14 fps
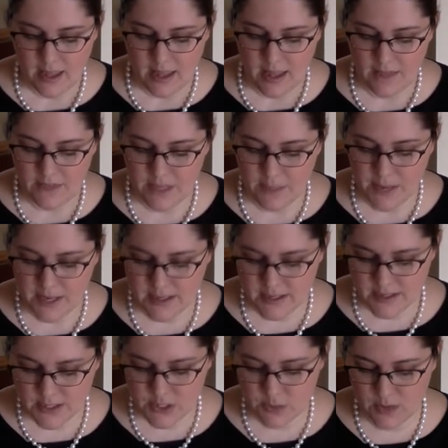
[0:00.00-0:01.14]
If the opinion
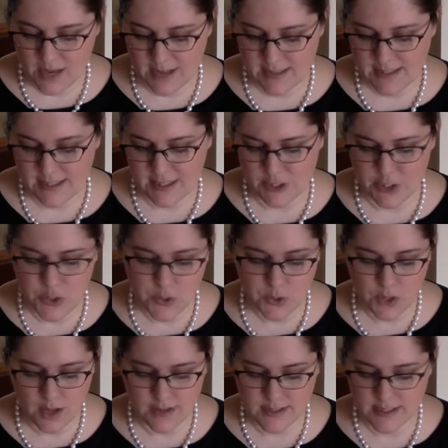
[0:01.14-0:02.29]
is correct that the 2
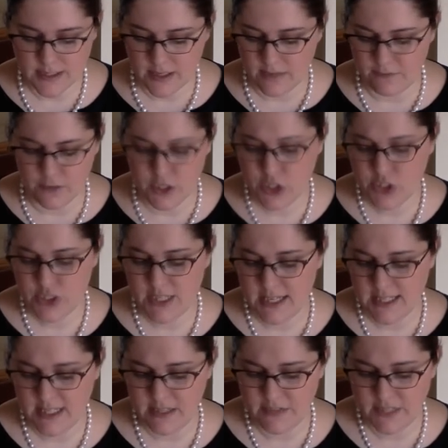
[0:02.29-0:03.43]
clauses converge in the
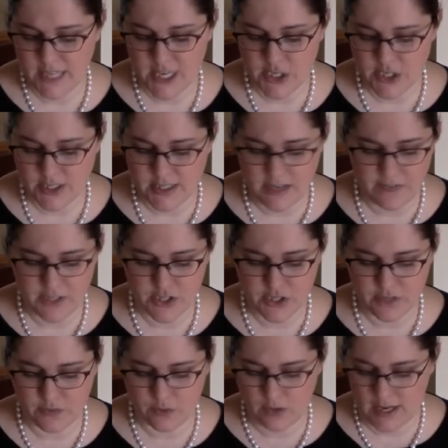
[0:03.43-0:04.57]
identification and definition
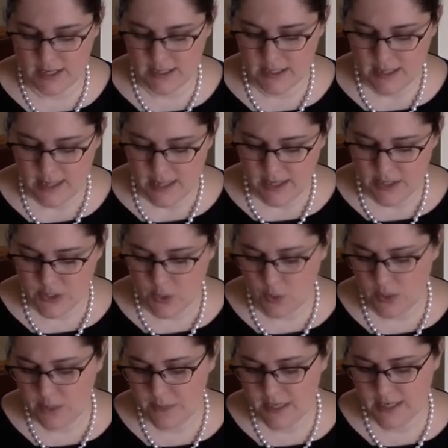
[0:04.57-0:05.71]
of a right, it is
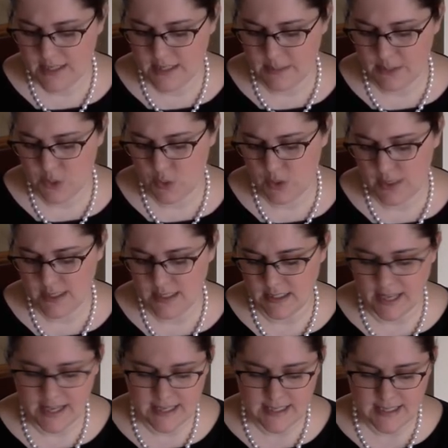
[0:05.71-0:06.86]
only because the majority's
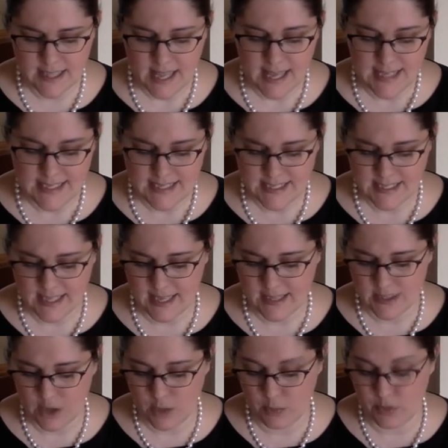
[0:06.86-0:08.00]
likes and dislikes
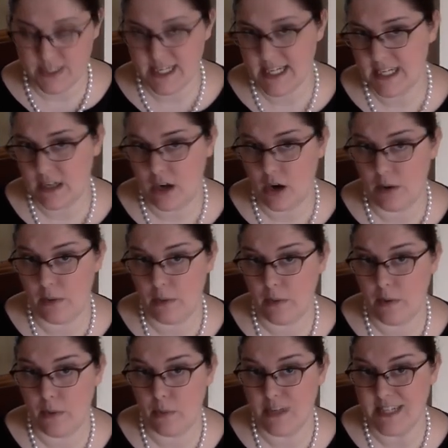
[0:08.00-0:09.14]
are
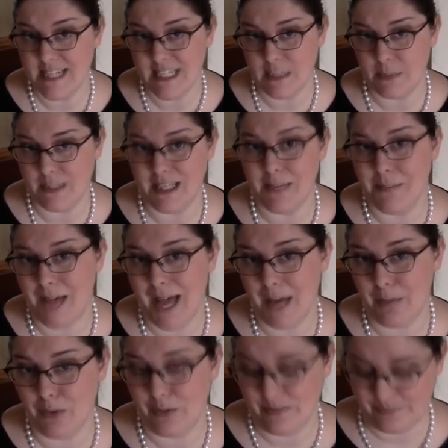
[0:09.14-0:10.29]
predictably compatible.